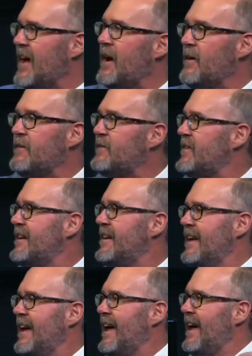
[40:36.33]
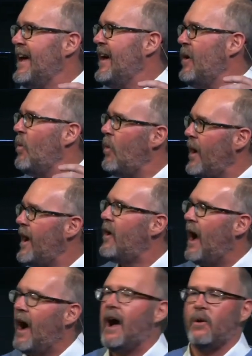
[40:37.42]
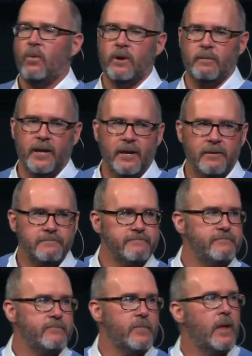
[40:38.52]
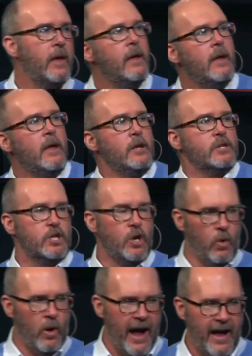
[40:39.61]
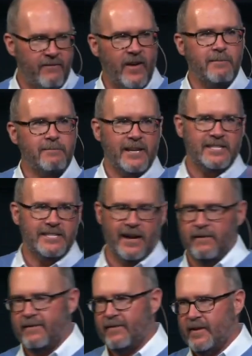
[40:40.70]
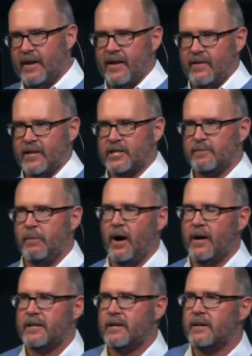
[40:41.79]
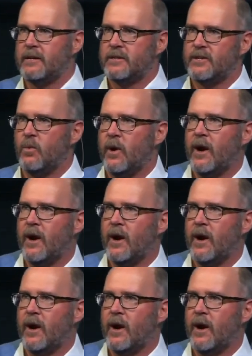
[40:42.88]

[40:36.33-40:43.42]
of where I want to be. So I find myself in this spot to